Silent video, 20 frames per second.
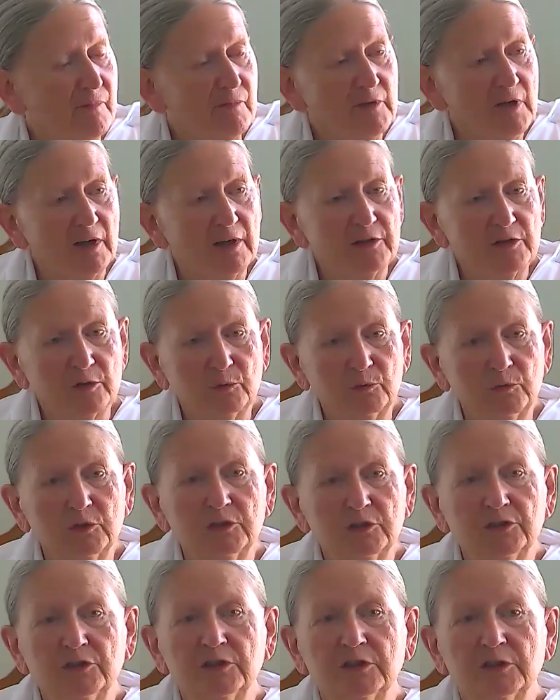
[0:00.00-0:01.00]
And the
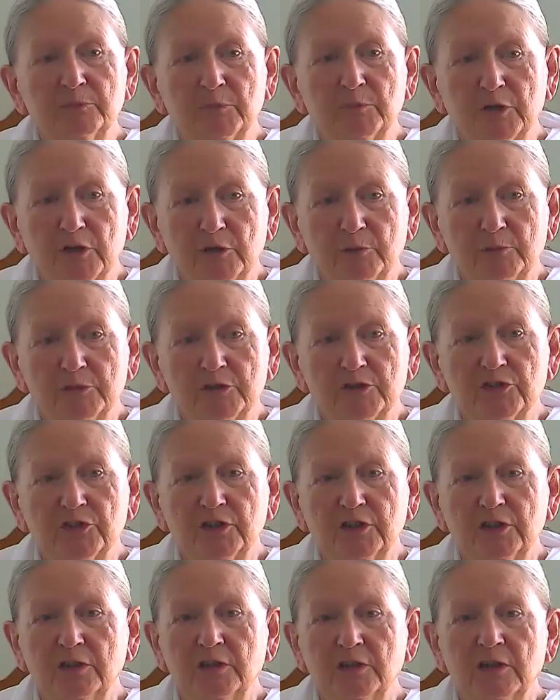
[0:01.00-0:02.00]
word
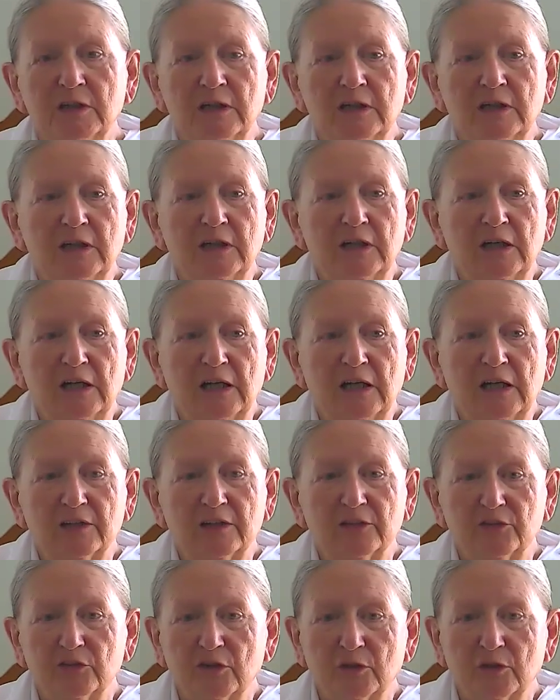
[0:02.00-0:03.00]
diplomacy
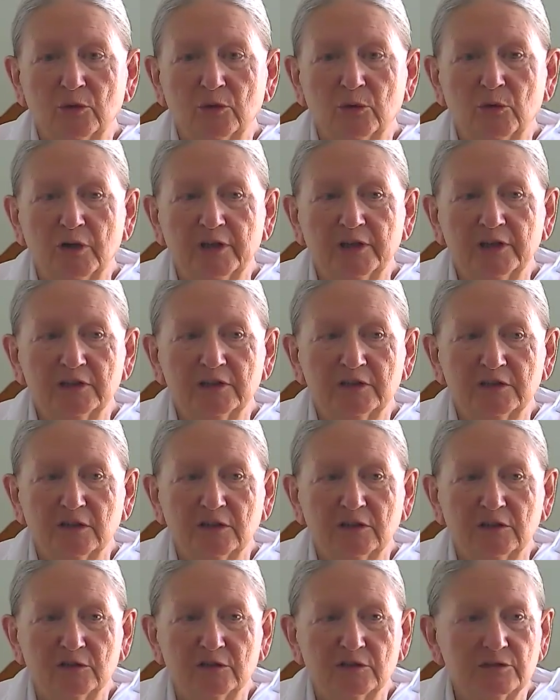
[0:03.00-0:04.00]
has acquired a
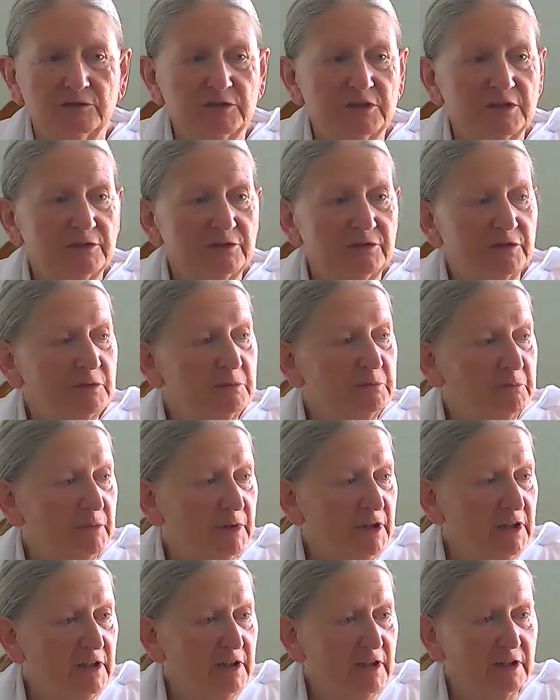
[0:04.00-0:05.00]
lot of different
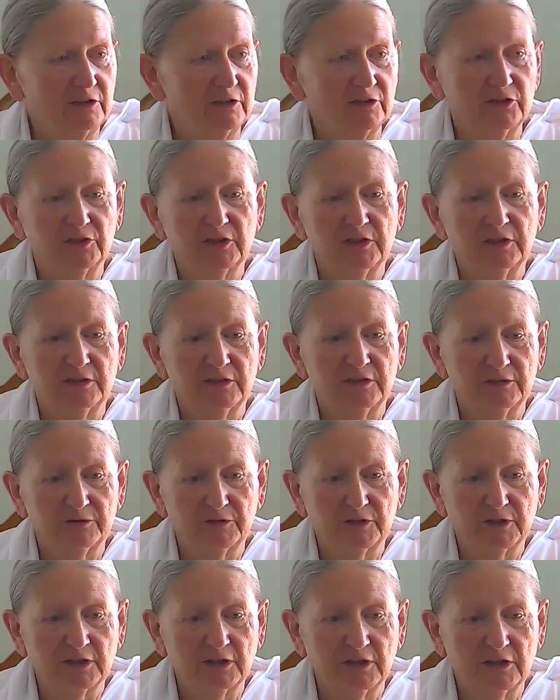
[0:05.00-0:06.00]
meanings in
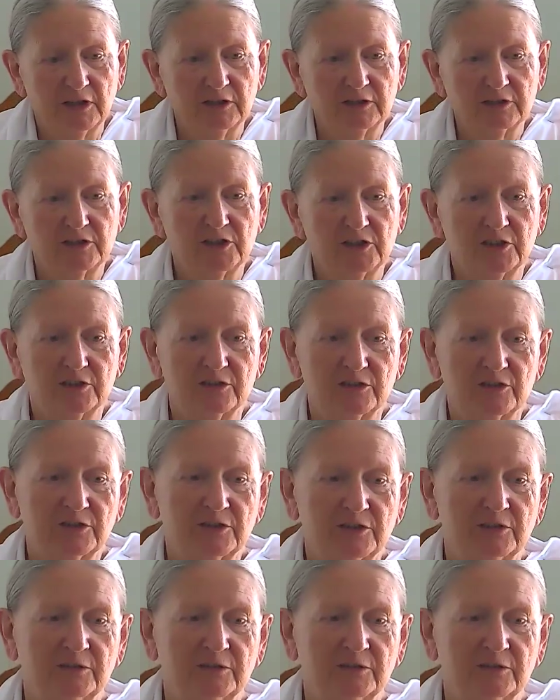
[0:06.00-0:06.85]
different cultures.